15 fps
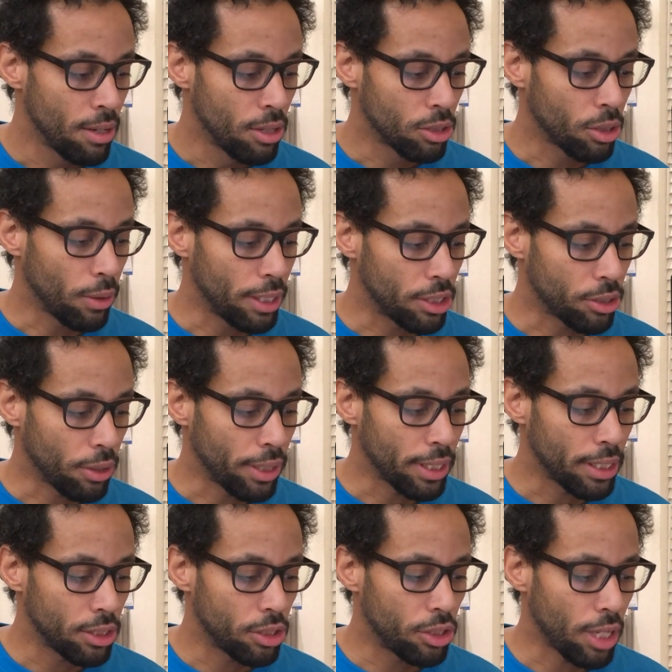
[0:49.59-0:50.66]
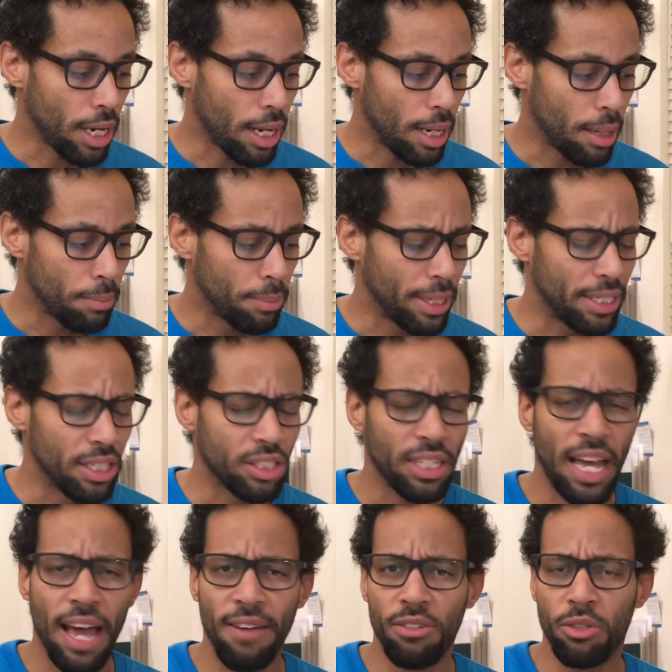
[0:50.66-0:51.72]
So he's starting his job, but he
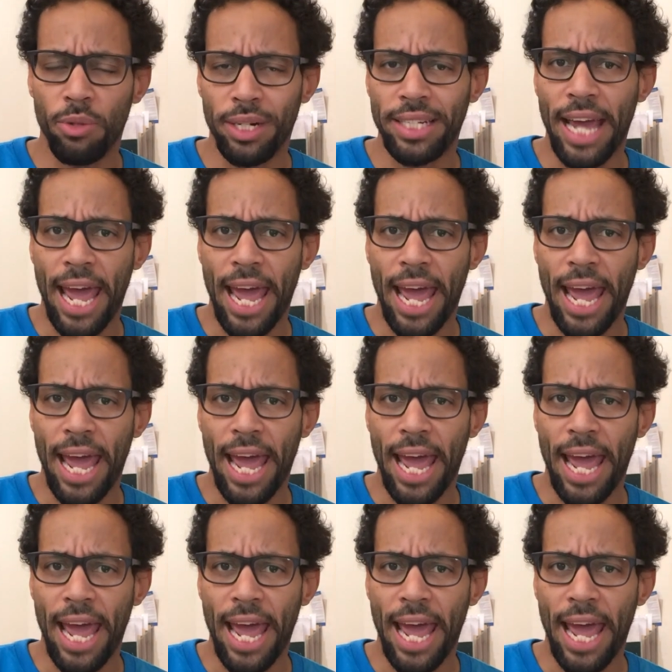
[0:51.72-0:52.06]
doesn't have direct